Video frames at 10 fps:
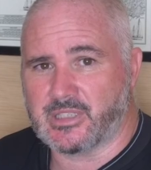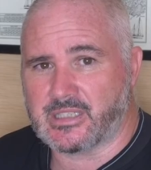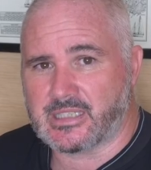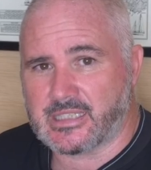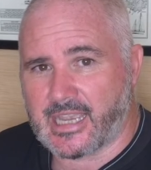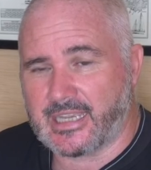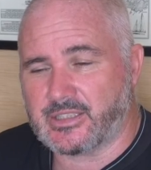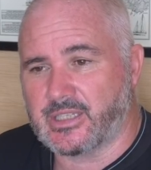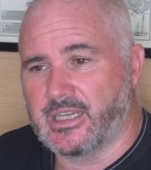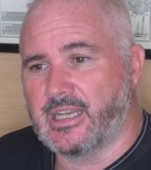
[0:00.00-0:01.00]
to
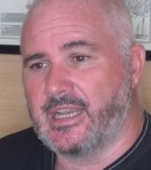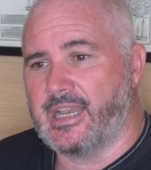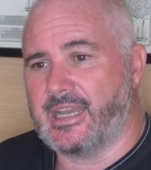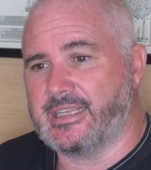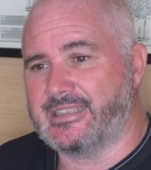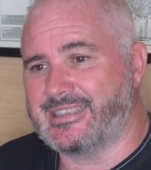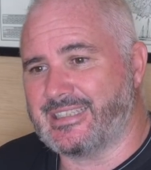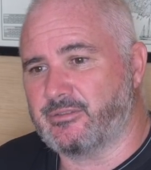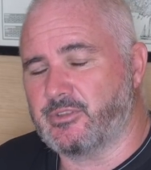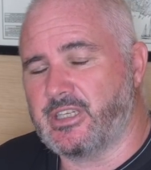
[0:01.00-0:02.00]
set, and it
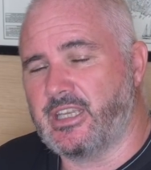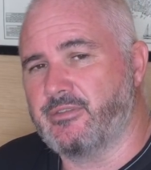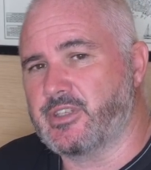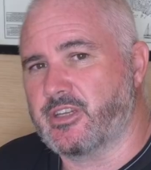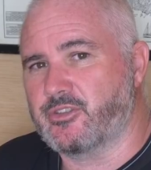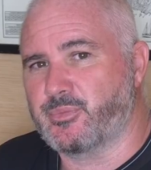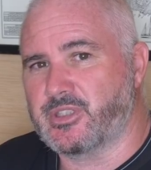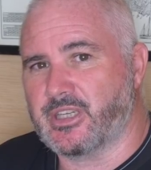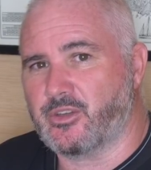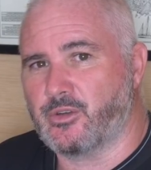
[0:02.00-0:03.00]
didn't really give us
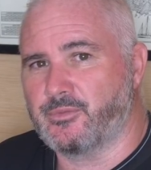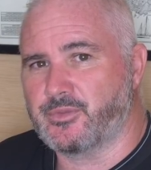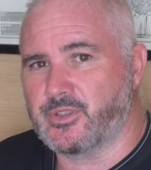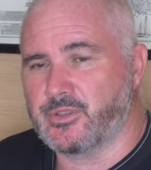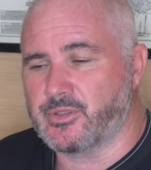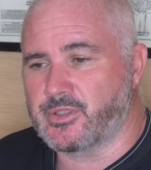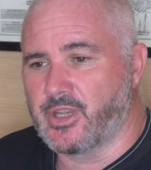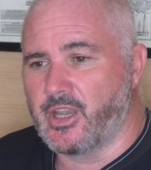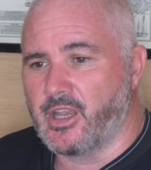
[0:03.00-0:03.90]
100% confidence.